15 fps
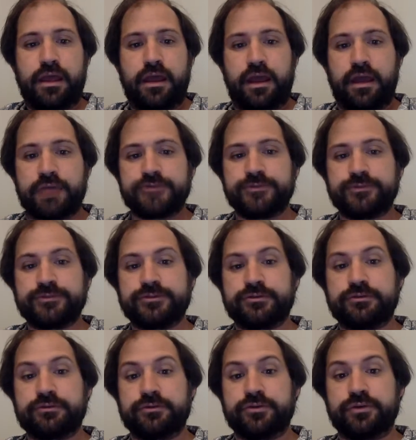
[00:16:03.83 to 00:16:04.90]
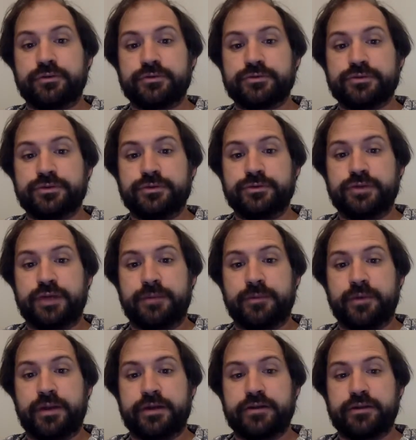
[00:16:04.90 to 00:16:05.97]
As a result, locomotion through damp
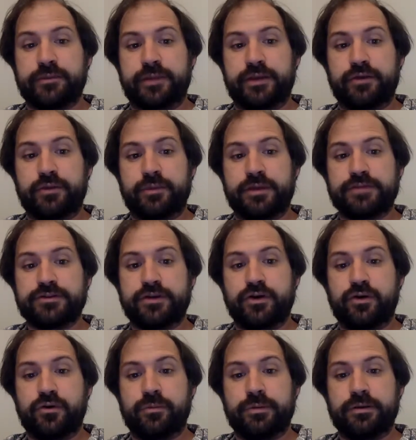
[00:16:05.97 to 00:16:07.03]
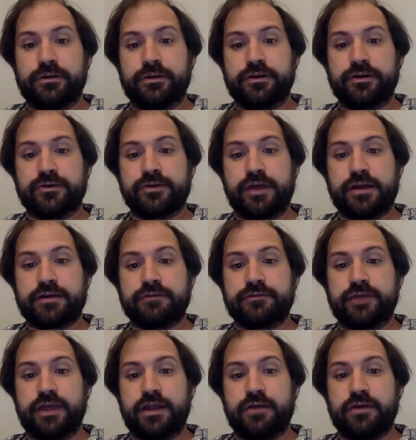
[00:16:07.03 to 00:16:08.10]
granular media remains an open and attractive
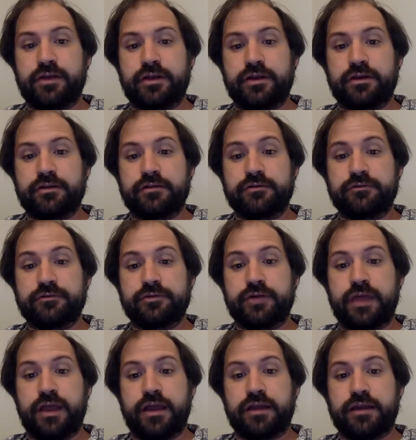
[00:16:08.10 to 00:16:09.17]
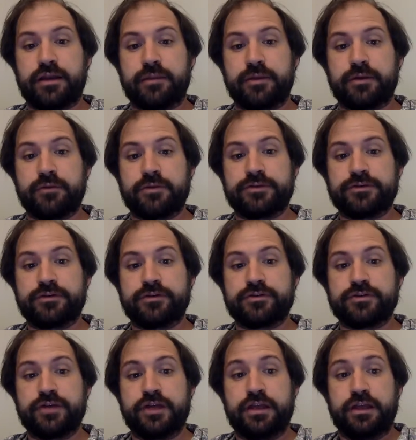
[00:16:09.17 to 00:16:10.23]
area for academic
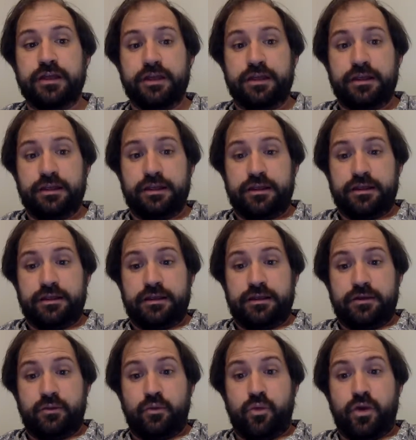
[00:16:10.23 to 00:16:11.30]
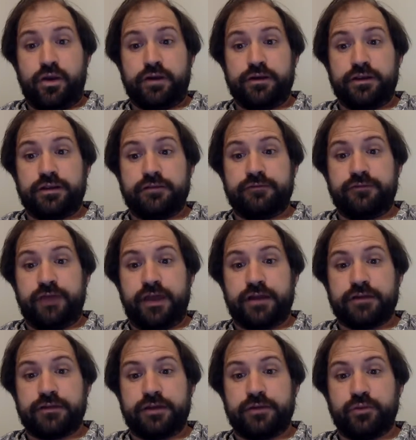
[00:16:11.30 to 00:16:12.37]
research. One, in
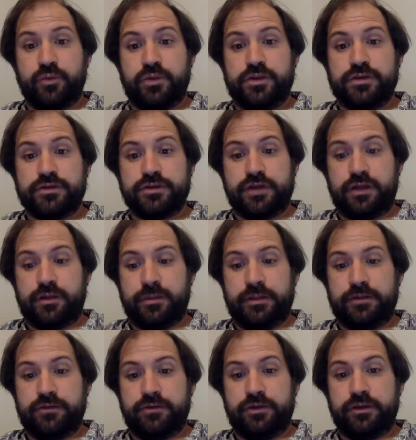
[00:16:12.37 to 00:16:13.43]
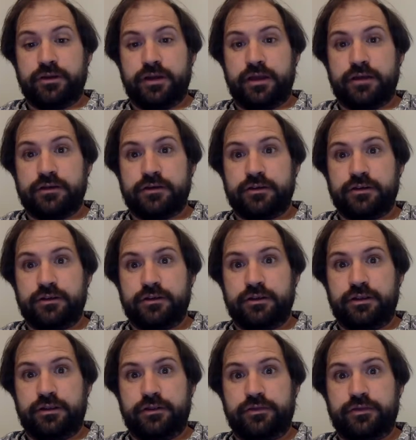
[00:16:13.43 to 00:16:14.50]
fact, that we shall be looking at
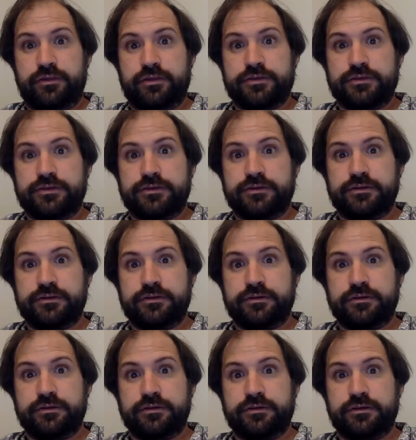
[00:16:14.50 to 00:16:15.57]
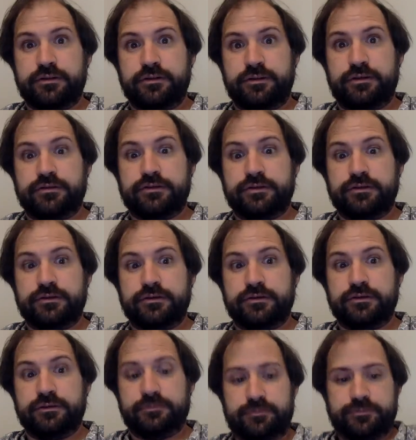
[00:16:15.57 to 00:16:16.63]
in this thesis.
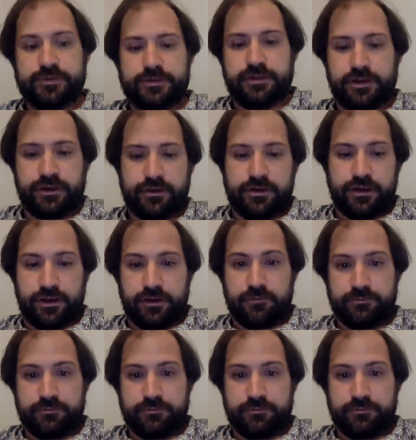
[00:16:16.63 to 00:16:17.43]
Slide 9.